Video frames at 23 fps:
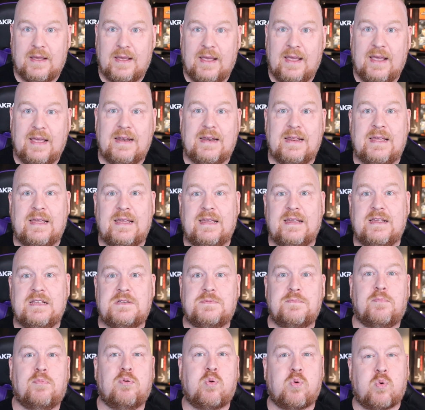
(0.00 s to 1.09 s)
It is
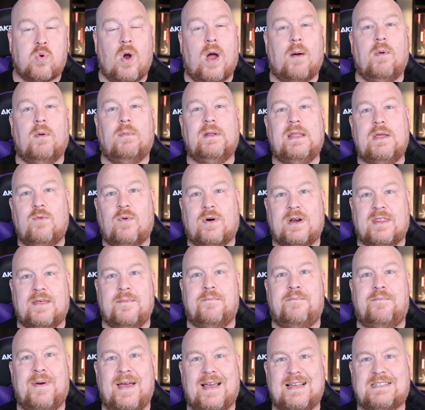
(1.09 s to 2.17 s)
probably one of the
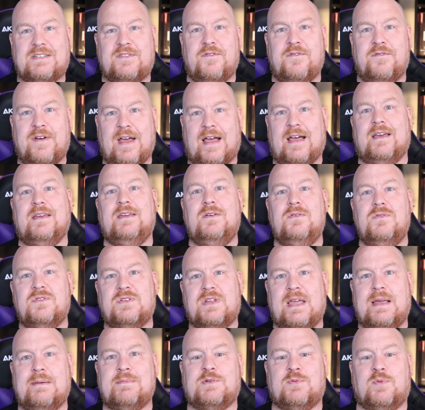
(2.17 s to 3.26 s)
best values
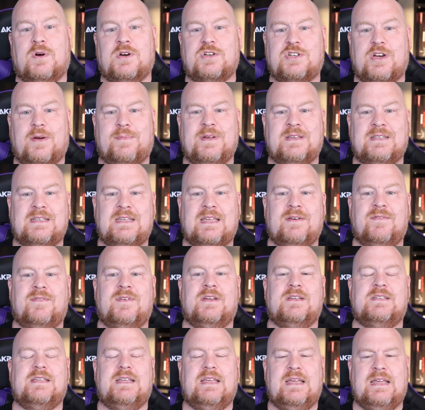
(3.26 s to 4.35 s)
Games Workshop has given
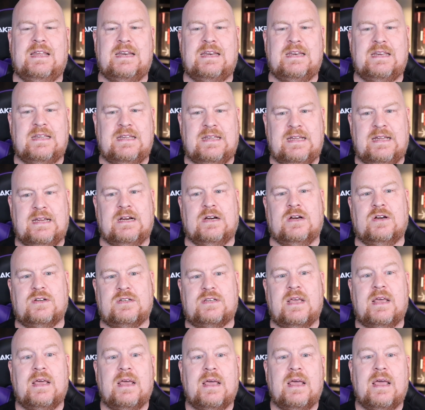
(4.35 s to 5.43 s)
us in
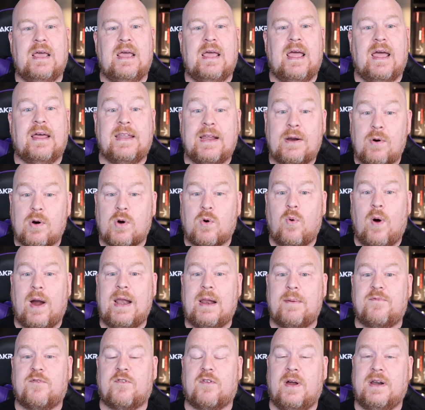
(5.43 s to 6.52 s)
years. And they were quite
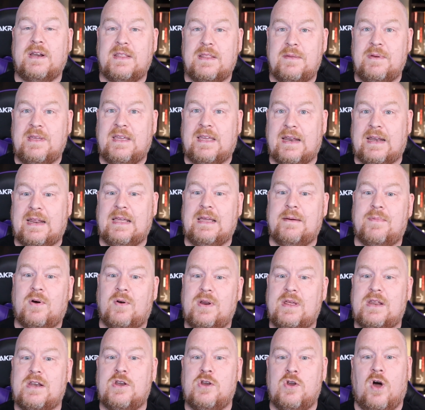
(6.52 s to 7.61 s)
upfront at the beginning about
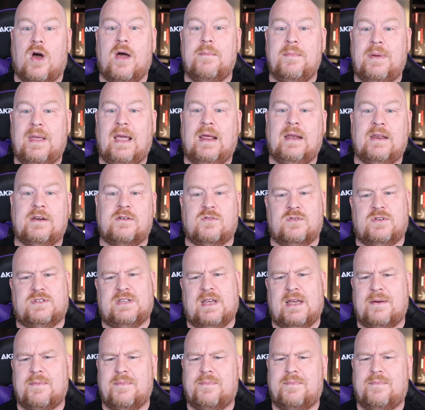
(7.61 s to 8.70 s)
it not being an intro
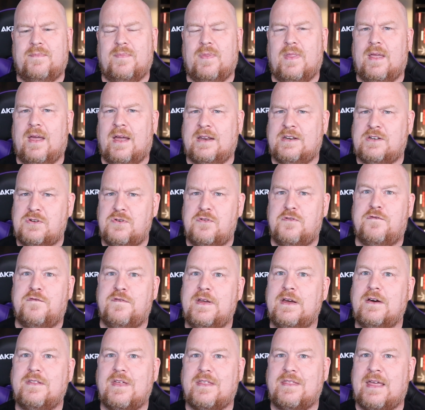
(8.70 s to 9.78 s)
set. I do
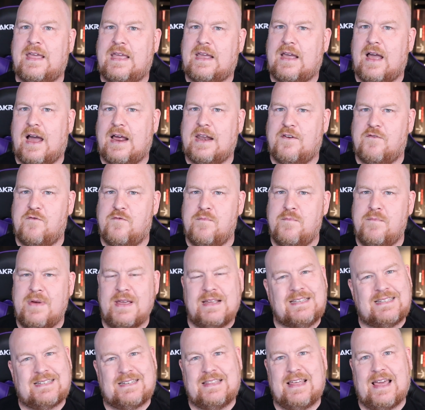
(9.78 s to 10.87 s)
feel that they kind of
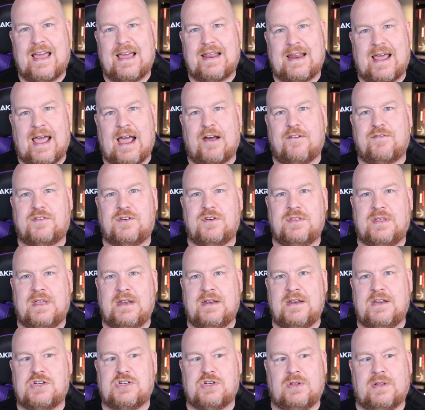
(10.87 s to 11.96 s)
missed that after the
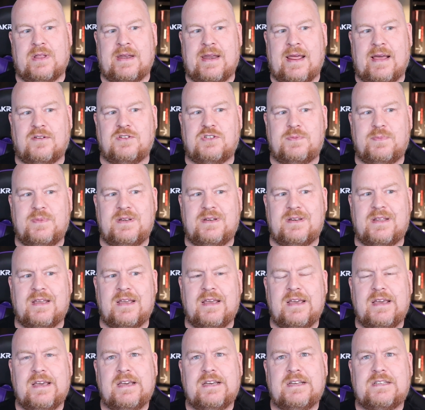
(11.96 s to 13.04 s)
initial announcement.
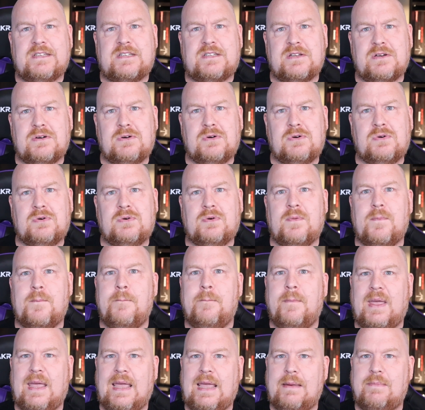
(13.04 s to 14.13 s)
So
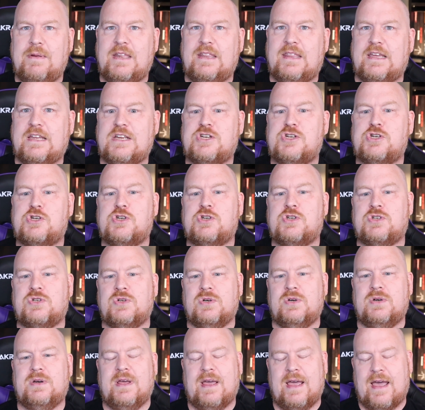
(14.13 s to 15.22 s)
maybe they
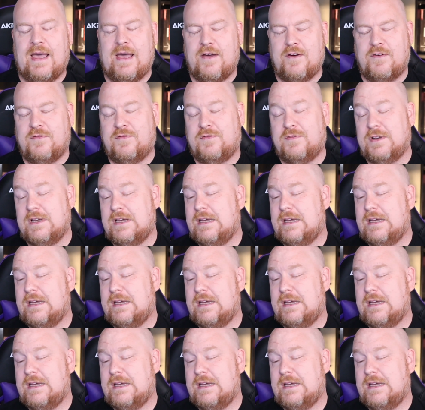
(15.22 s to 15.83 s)
should have